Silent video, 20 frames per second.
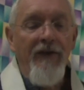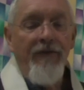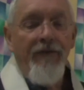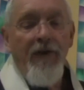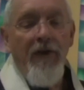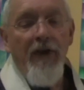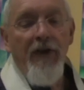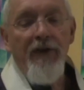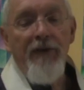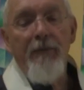the
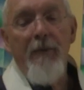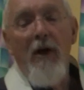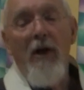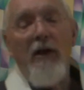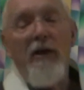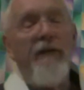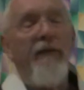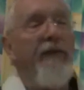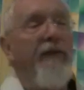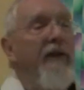first
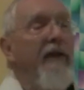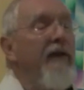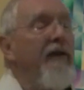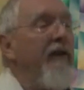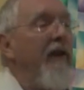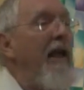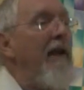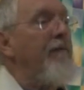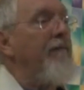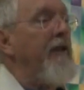mark of
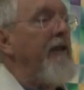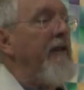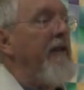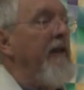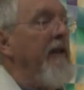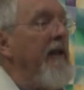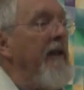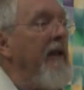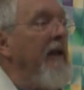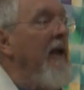things.
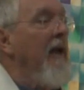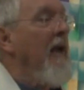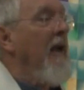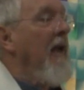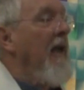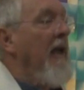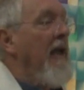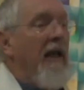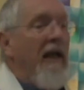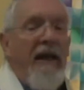Everything
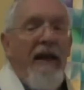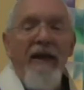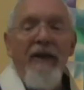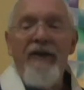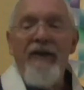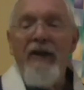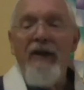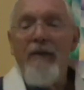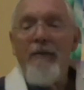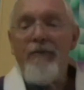
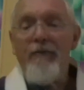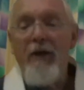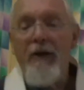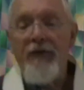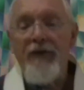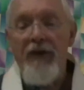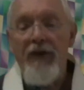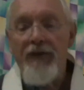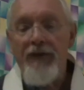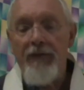is in a
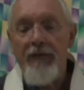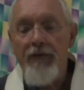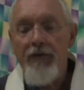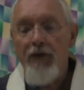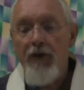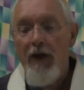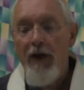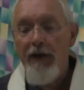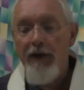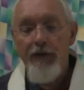process of
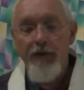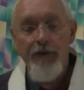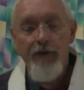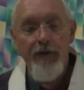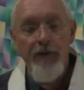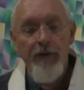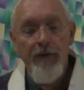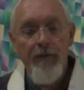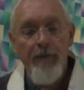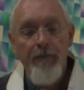
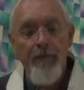change.